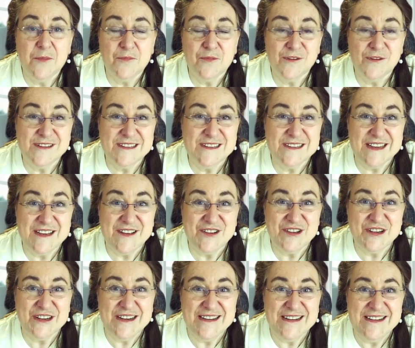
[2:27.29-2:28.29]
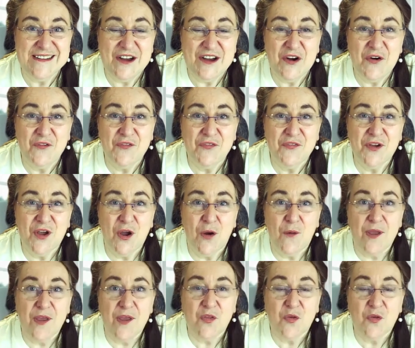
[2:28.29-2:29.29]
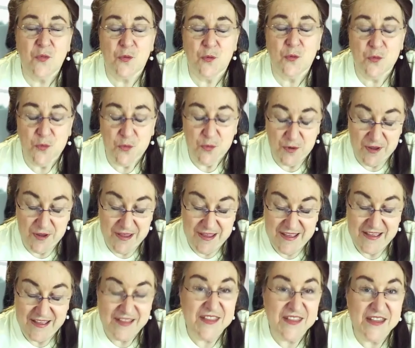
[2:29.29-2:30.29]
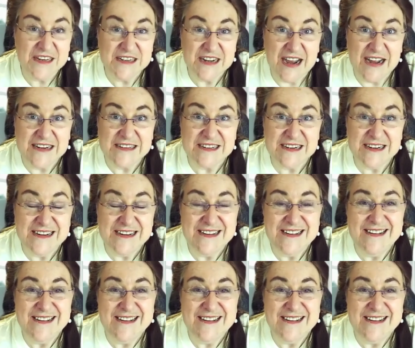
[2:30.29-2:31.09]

procedure of going through the data